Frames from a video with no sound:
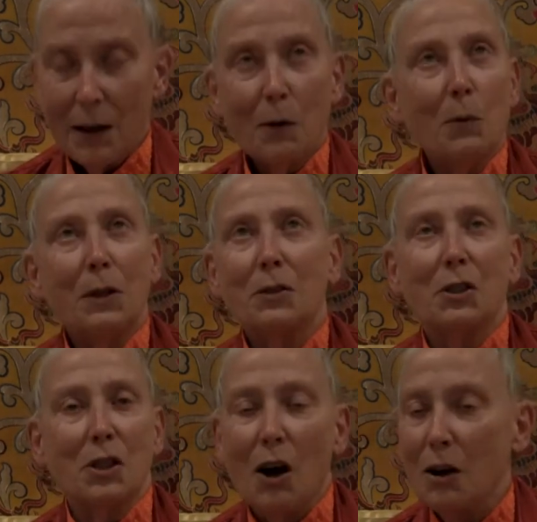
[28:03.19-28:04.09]
What
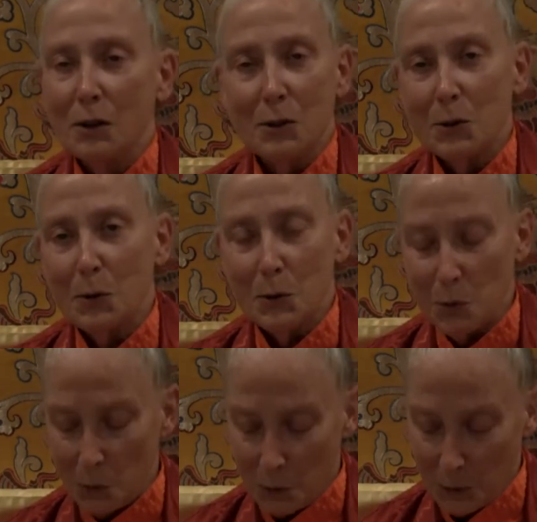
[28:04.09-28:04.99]
songs those
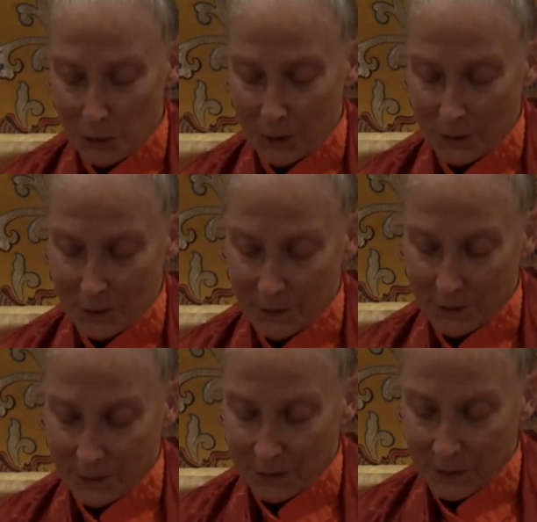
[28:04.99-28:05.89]
were!
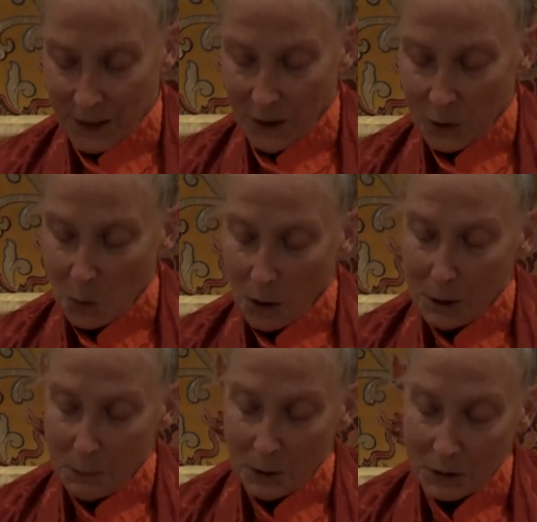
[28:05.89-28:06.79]
The one
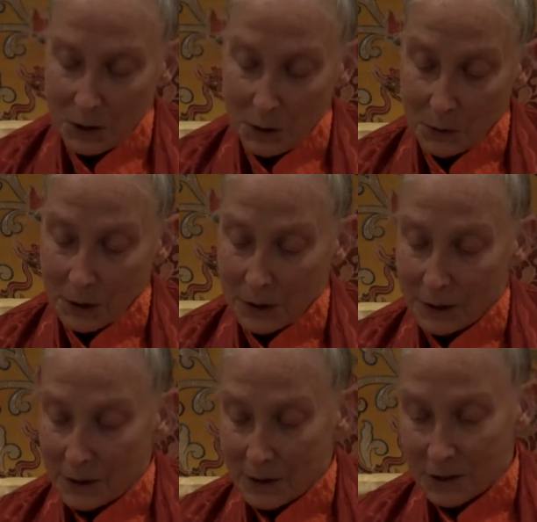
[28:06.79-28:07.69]
about Duke
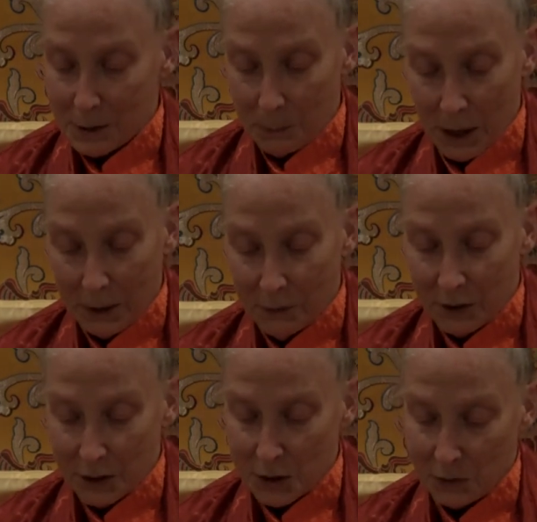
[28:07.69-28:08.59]

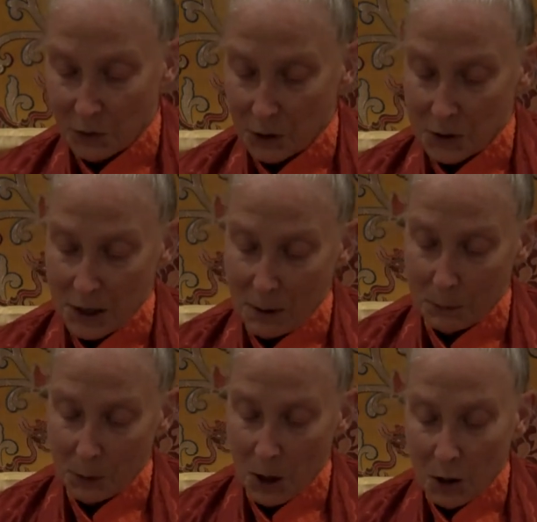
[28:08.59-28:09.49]
Stepanovich, for
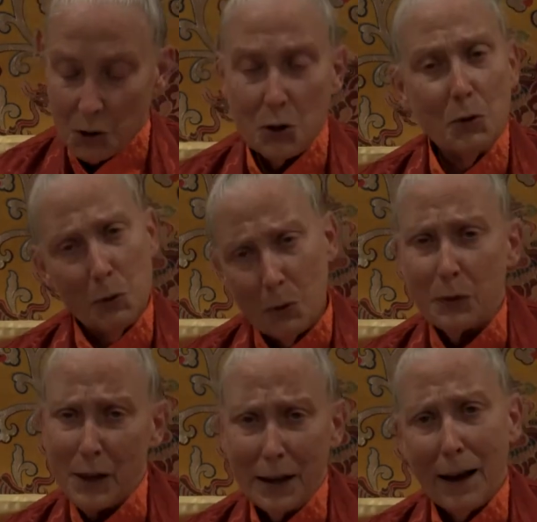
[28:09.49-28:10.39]
example, do you
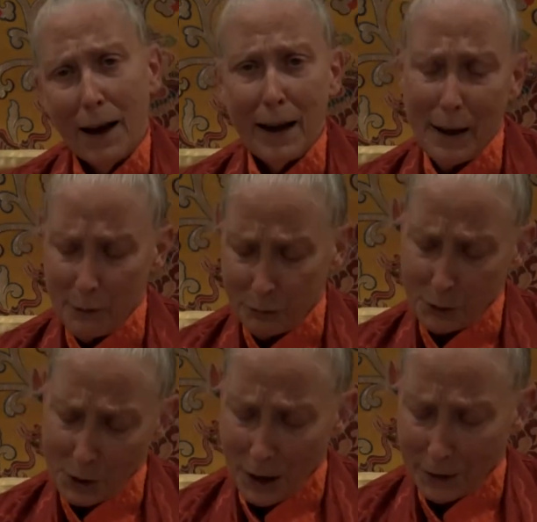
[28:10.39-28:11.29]
think I have
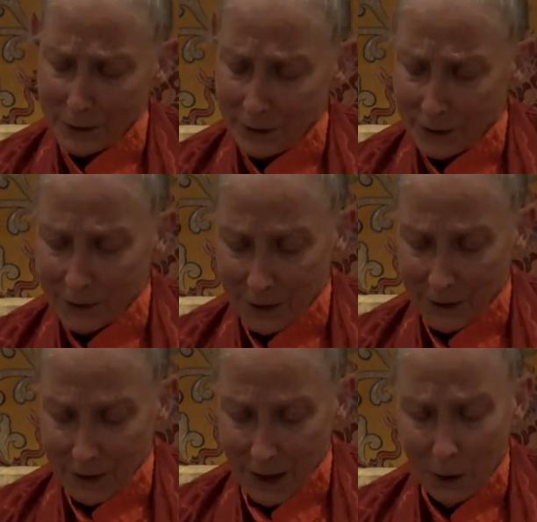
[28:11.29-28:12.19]
forgotten it?
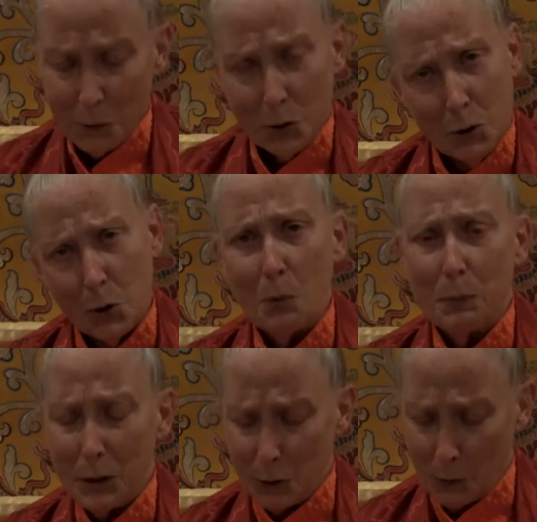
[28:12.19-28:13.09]
How
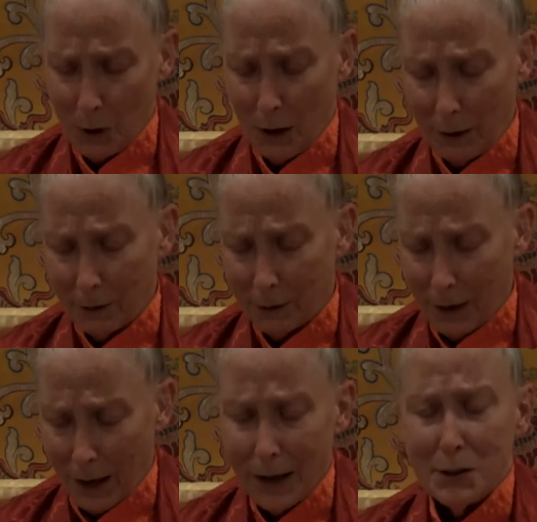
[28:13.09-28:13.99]
stupid you are.
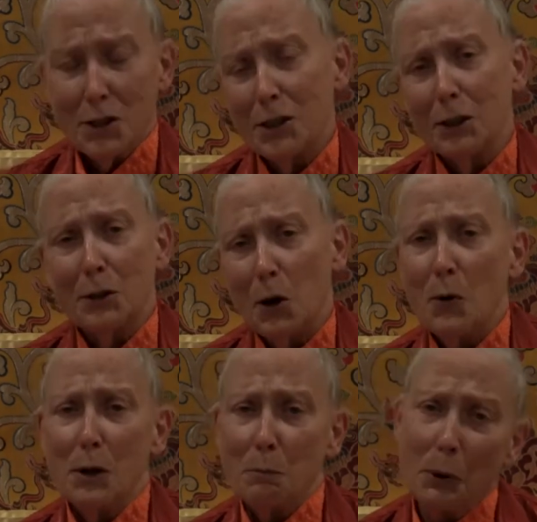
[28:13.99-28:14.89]
I still know
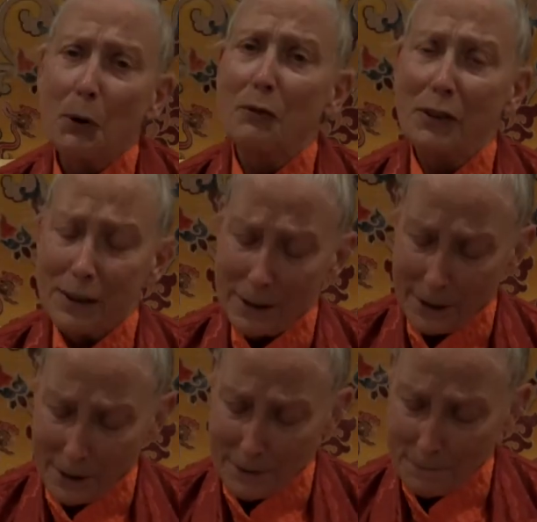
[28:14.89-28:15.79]
it
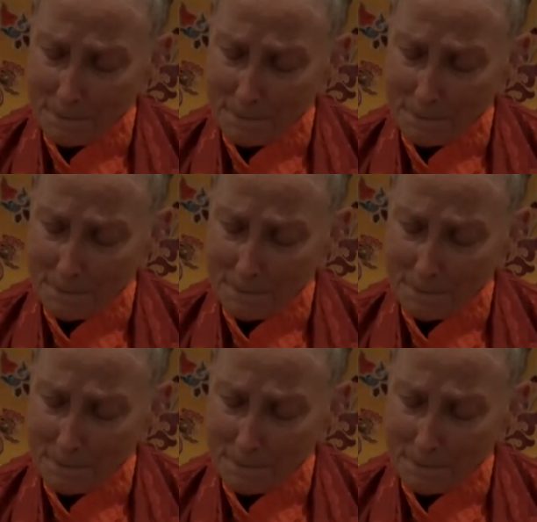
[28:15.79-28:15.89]
perfectly.